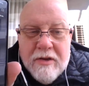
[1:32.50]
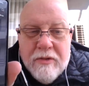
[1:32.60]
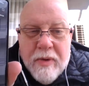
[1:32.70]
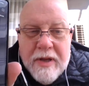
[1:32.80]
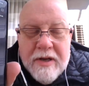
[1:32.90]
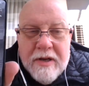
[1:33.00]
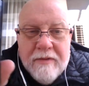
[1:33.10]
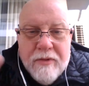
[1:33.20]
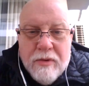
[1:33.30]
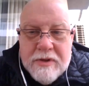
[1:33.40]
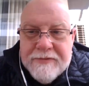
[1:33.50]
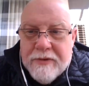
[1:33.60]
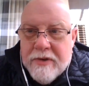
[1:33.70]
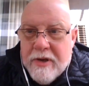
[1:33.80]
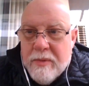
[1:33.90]
created, of course,
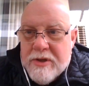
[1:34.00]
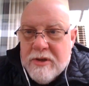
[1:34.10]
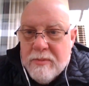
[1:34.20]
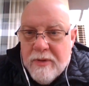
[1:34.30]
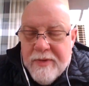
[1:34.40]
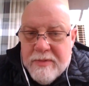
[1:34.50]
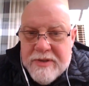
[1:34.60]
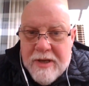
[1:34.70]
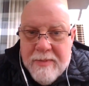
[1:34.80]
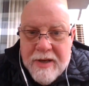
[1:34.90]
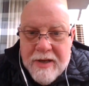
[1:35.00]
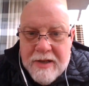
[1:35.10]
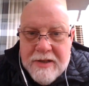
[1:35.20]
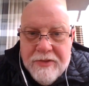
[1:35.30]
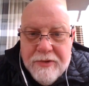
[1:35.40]
for the original movie, which came out in
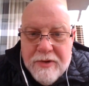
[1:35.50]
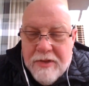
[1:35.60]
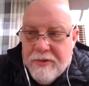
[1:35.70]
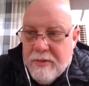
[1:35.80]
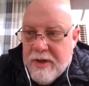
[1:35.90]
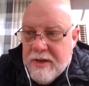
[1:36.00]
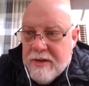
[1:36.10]
nineteen thirty-three.